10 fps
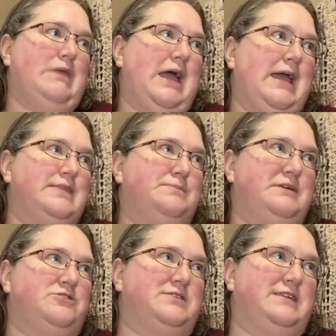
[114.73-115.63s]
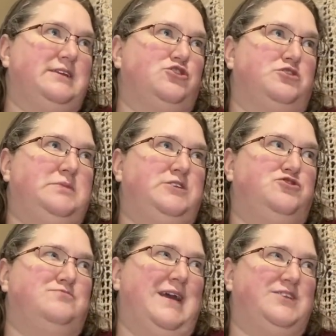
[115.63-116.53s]
And the Pinterest link took me
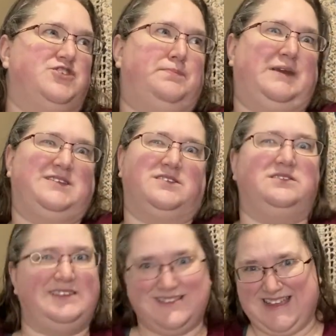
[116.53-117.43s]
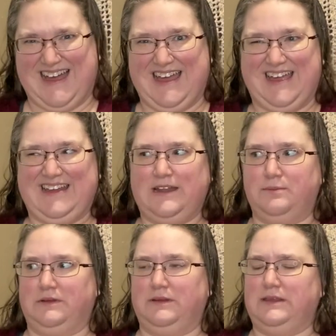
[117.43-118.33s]
to Magic Pixel Design. I
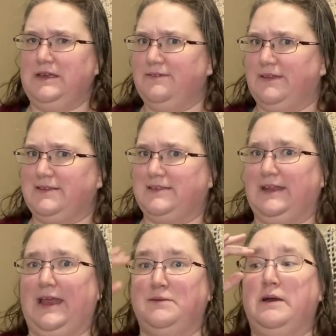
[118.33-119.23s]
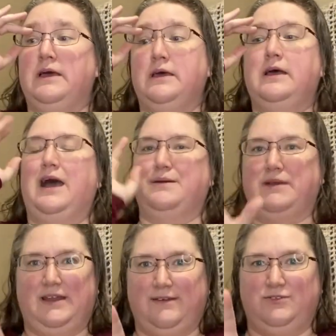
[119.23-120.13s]
believe that's the name. I
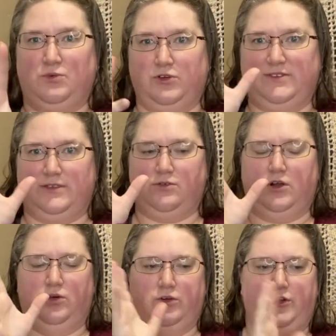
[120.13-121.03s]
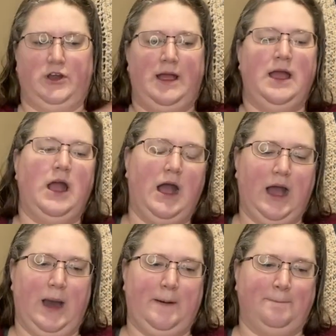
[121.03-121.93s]
might have the words in the wrong order.
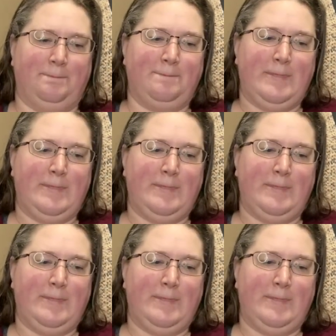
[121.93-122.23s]
And